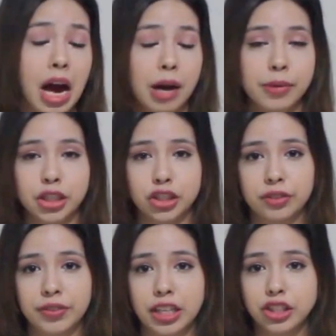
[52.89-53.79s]
I'm not sure
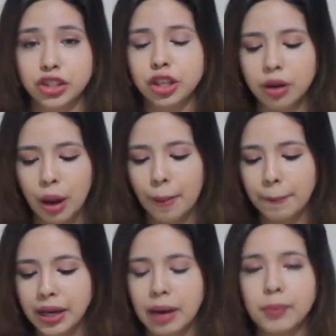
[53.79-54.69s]
if that's true,
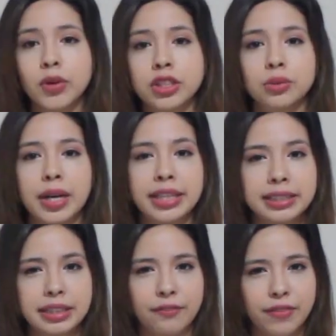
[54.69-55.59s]
but I'm going to rate
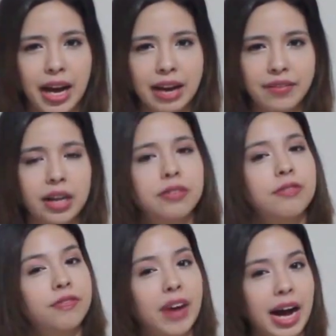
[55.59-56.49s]
this a 5 out
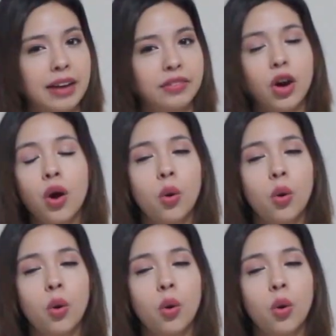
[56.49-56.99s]
of 5.